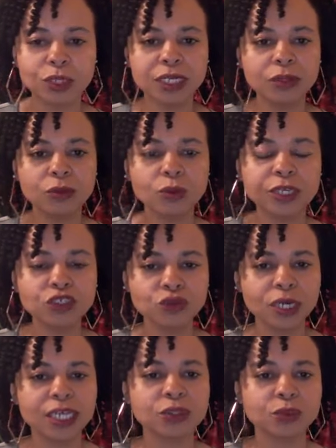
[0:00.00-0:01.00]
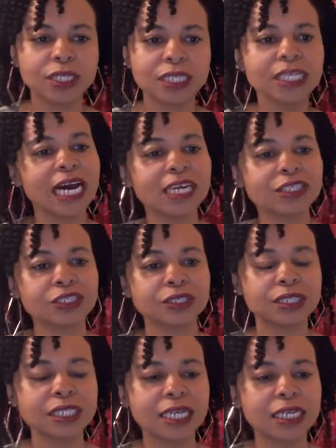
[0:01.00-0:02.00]
we, we trust what the doctors
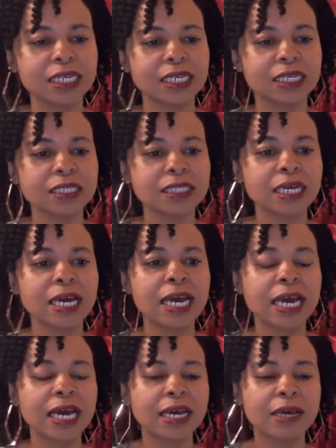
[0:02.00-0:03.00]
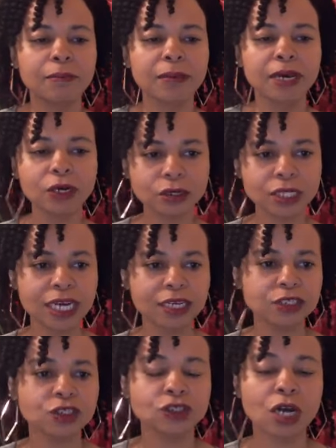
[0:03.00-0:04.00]
are telling us, and medical
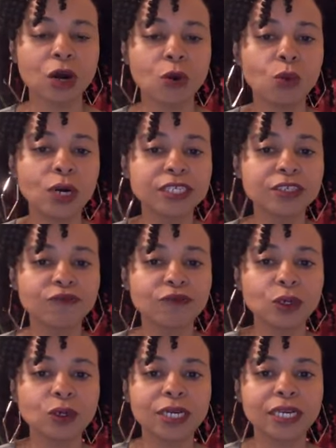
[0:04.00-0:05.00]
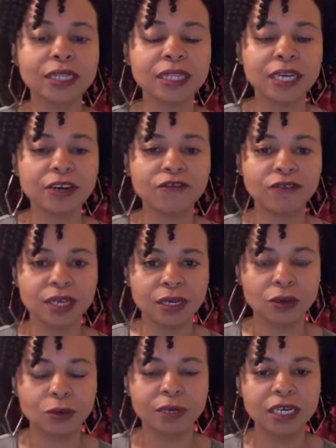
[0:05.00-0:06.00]
doctors are wonderful in their
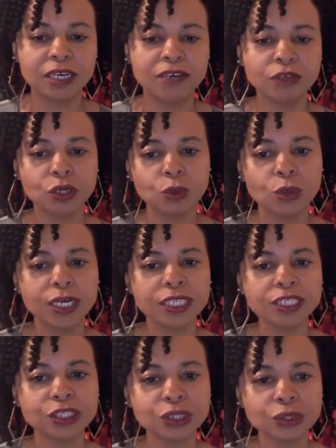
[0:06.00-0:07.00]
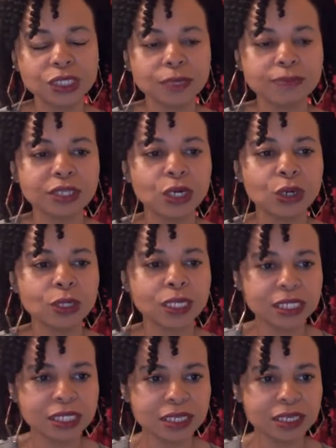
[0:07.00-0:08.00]
field. But if you're wanting to do something
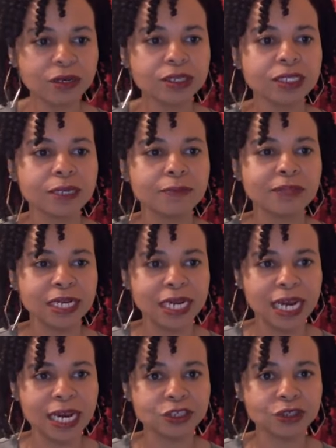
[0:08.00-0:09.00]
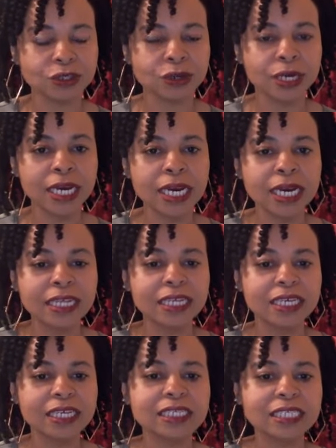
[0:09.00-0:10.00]
holistic or something natural,
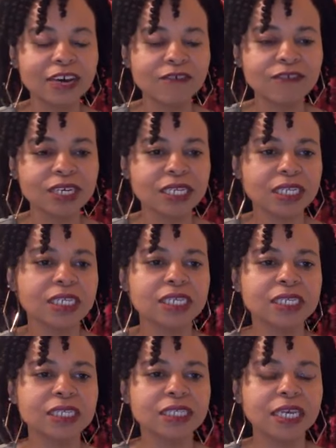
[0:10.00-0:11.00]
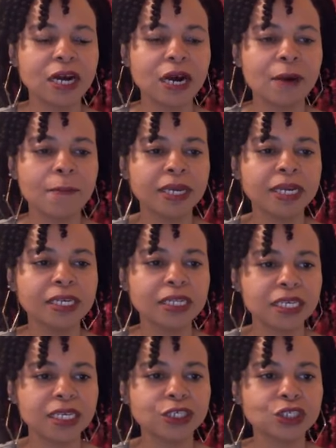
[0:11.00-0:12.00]
then definitely there are many
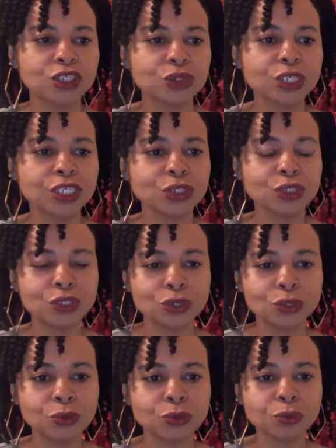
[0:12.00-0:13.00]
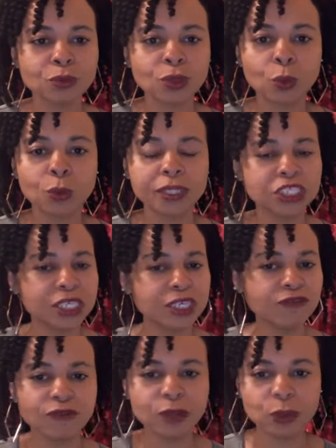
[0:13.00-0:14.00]
things you can do with
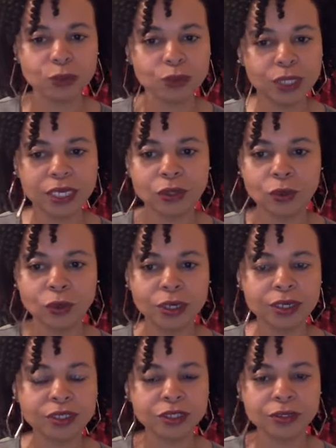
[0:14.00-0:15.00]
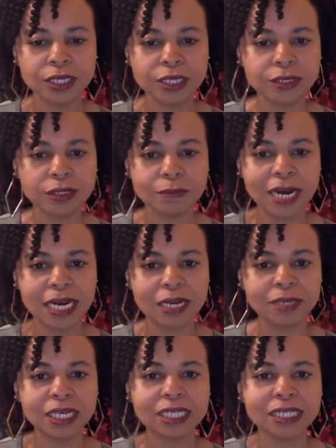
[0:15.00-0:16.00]
just food in order to heal the body
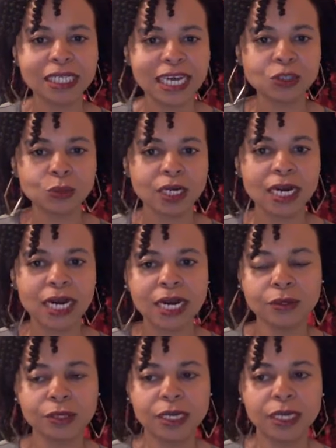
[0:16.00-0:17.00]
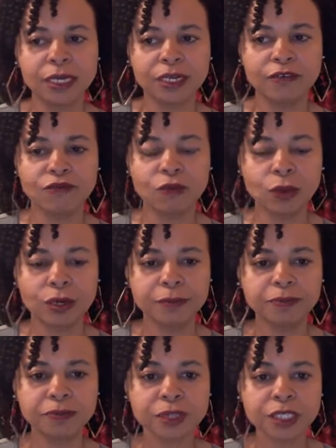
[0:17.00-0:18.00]
because that's what God created it for.
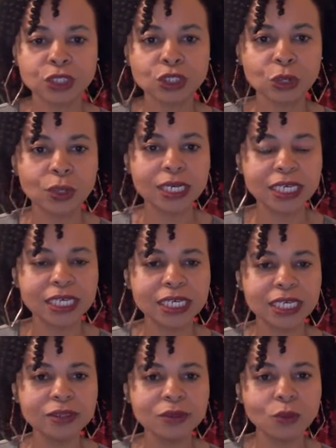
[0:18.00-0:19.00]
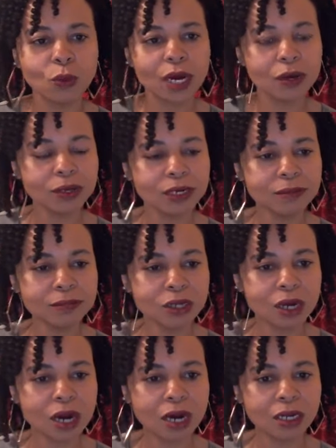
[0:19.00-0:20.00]
So, again, welcome to
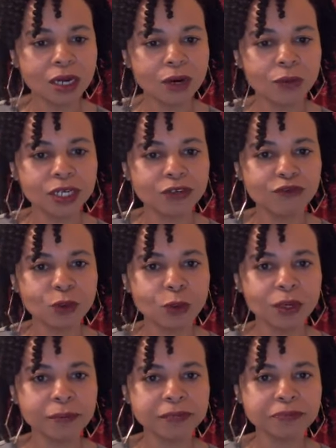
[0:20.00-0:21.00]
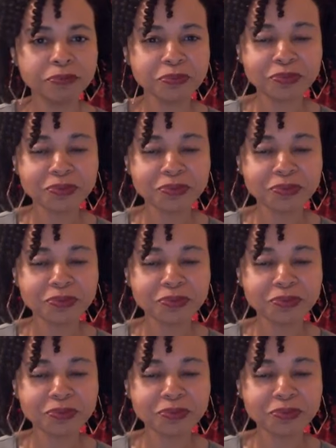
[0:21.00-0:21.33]
all our wonderful women.